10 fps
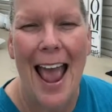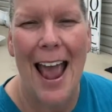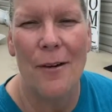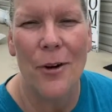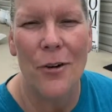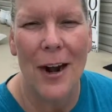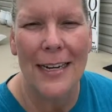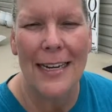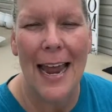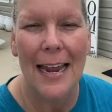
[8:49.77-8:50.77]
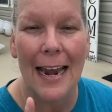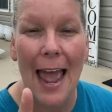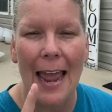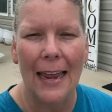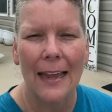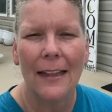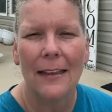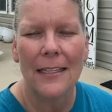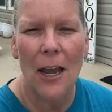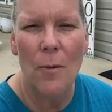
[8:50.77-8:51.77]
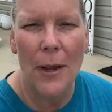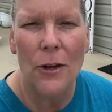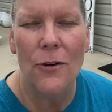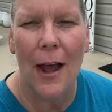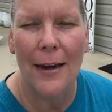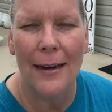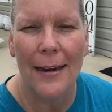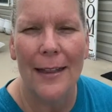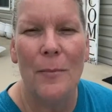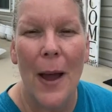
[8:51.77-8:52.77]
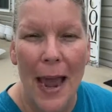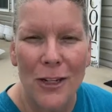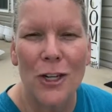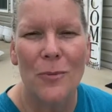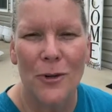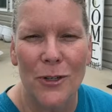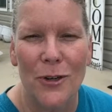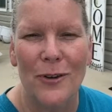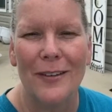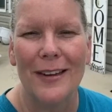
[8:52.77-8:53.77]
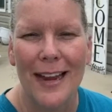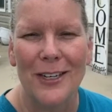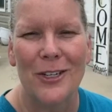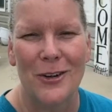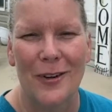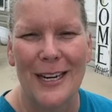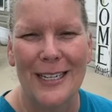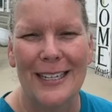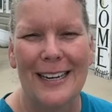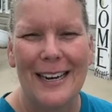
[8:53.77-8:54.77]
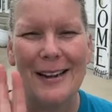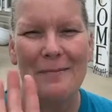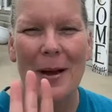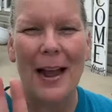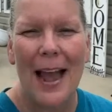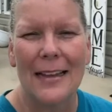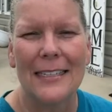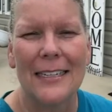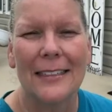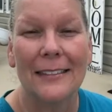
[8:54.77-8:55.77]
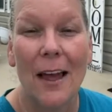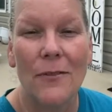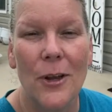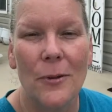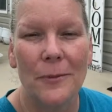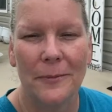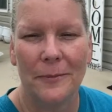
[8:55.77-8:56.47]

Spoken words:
Have a great day. And hey, let's go be united in the passionate pursuit of the next generation. Bye, guys. Love you.